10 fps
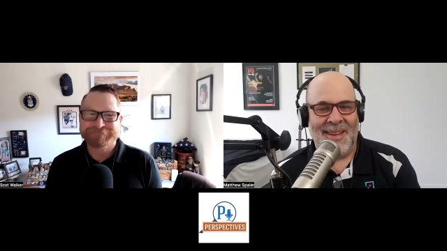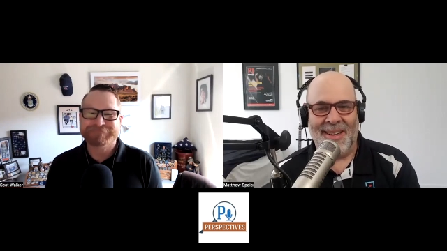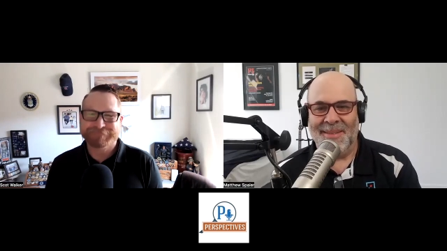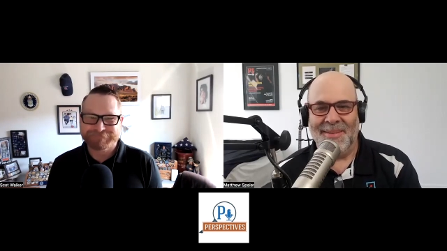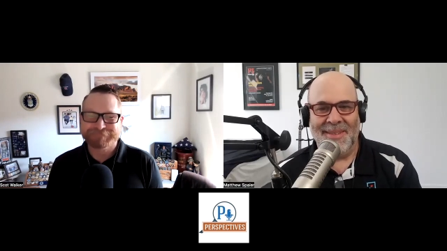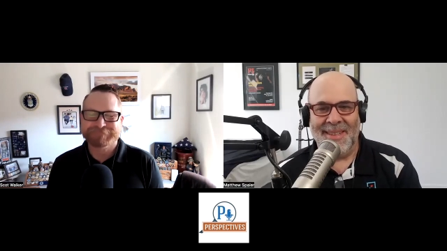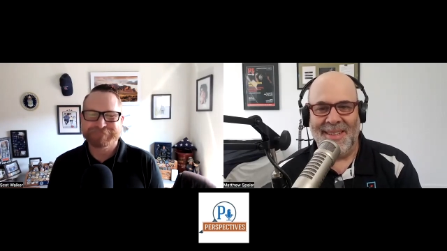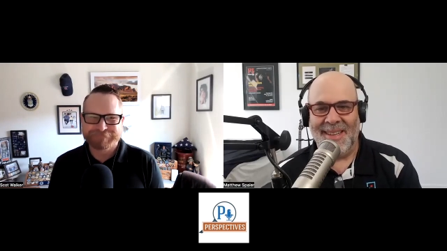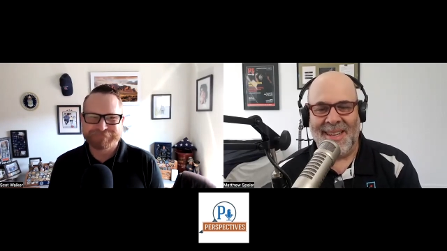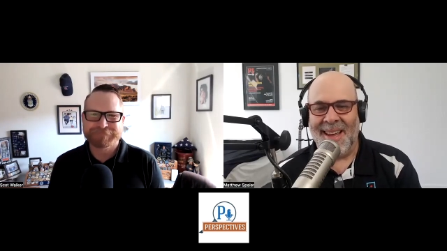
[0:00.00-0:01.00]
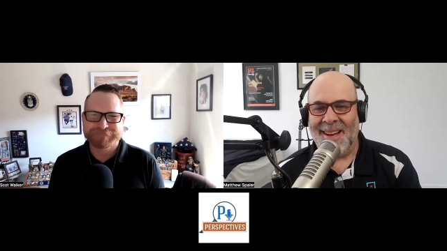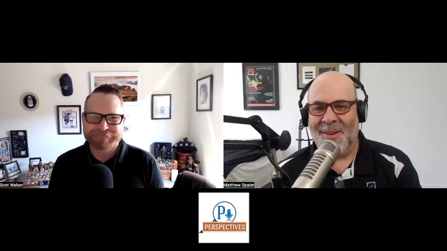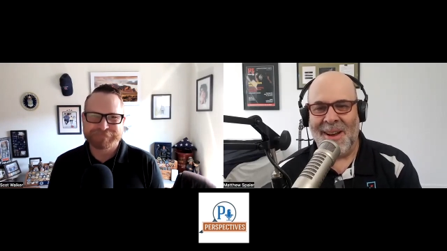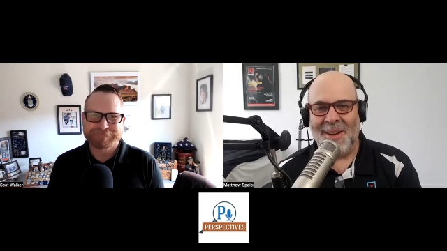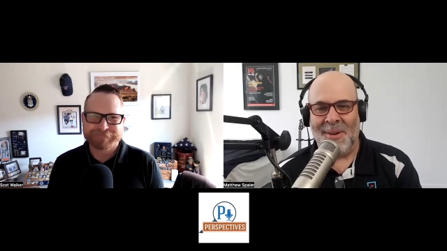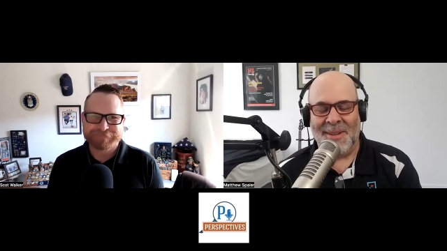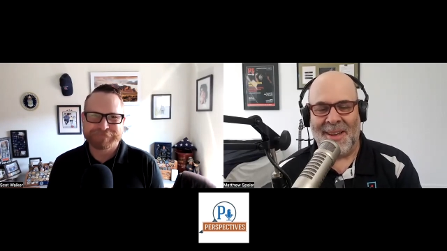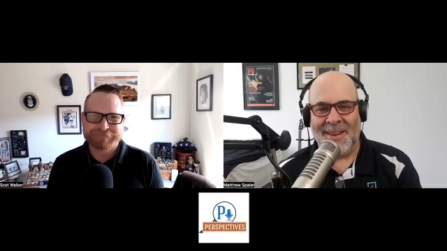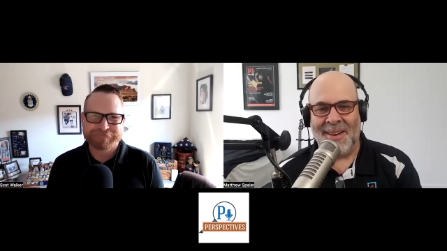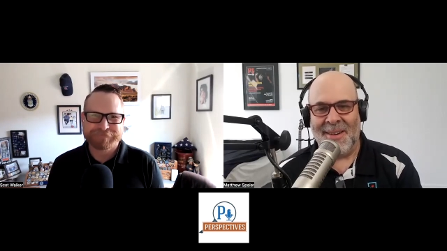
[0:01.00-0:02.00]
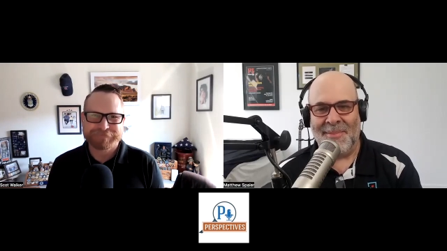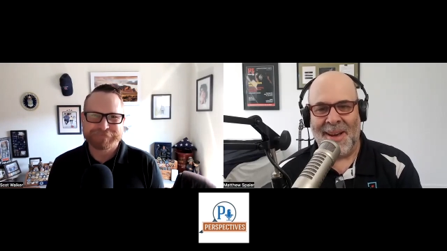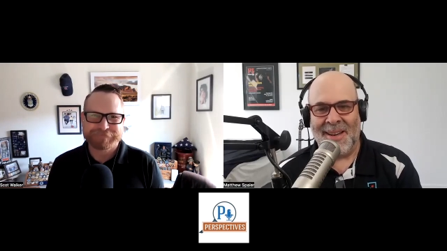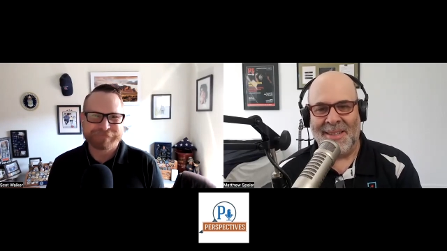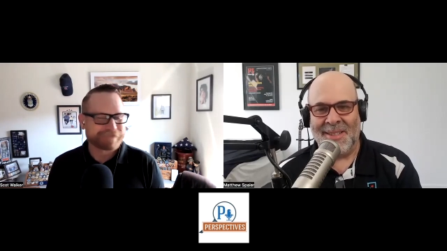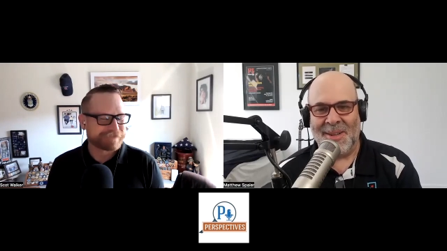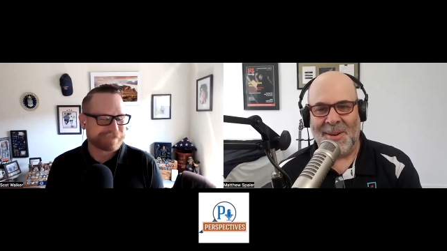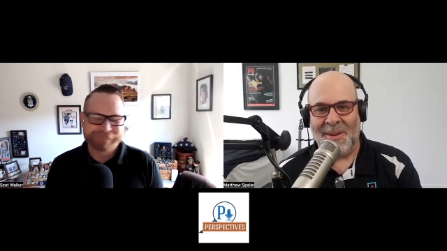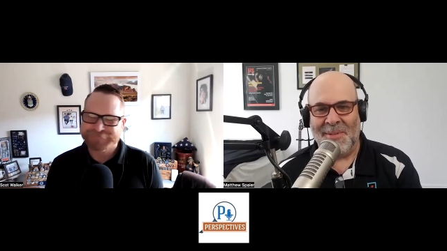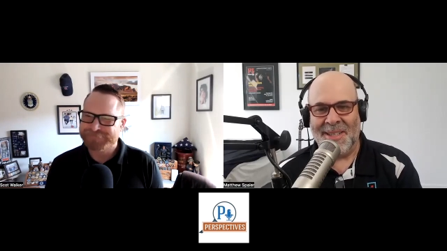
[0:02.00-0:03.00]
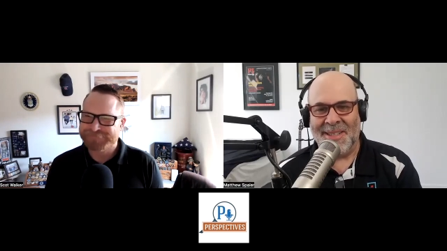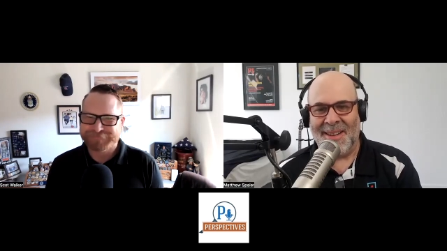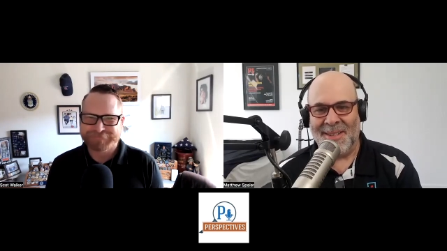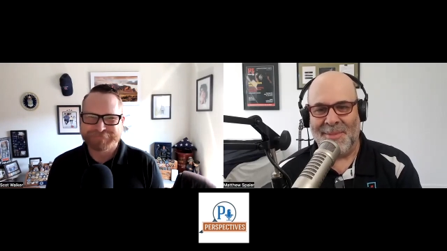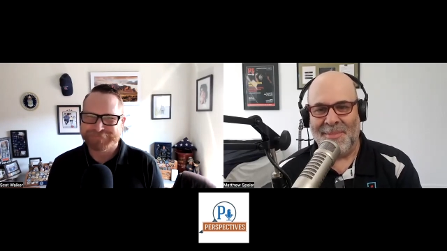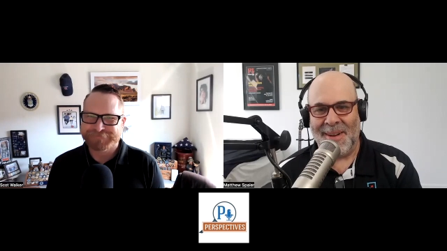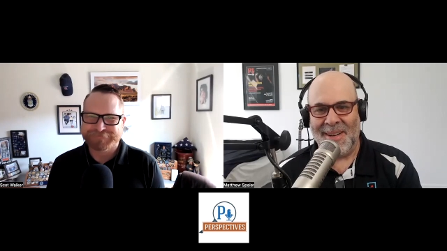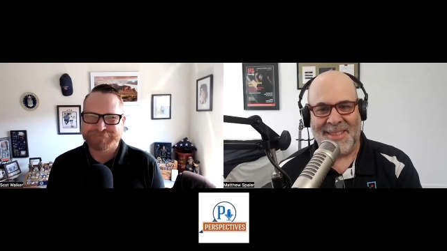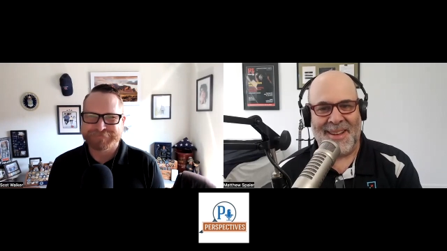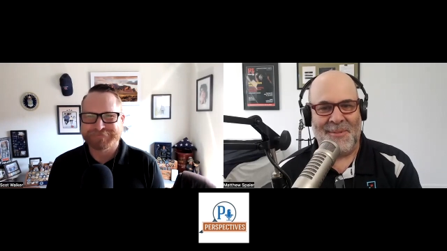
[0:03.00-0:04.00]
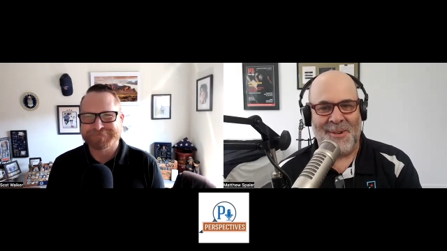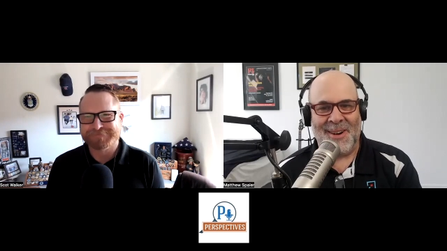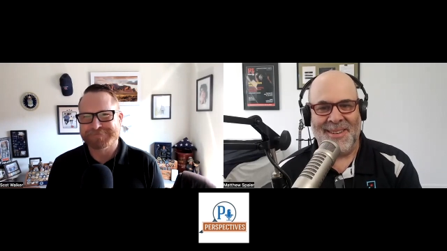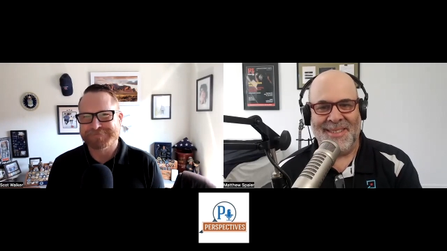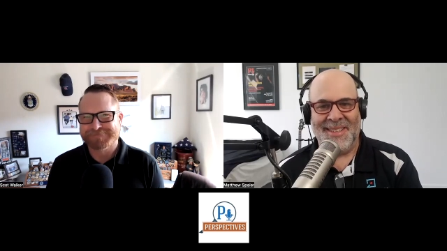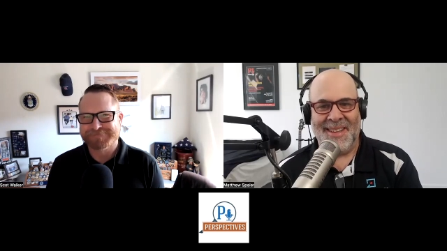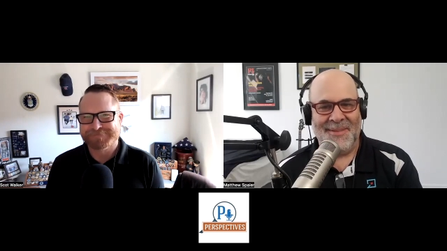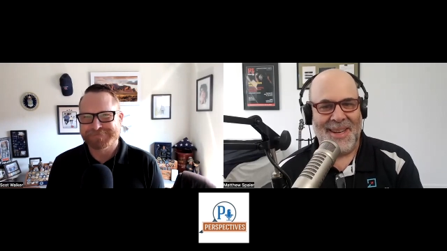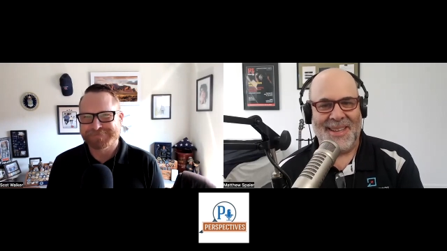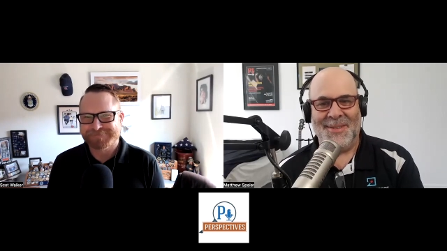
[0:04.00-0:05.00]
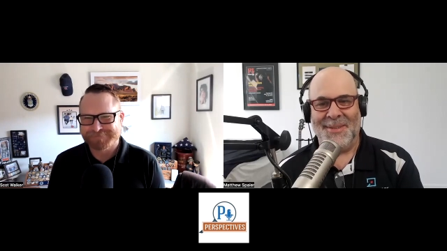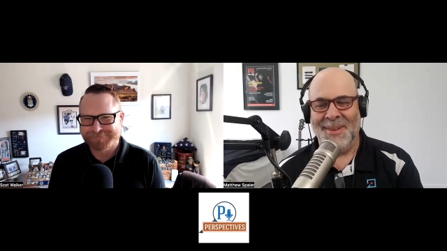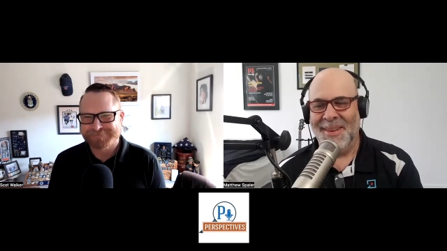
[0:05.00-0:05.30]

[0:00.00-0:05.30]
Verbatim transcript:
Speaker 1: Uh, you can't go anywhere without hearing about it. So I reached out to my buddy Scot Walker and said, we got to do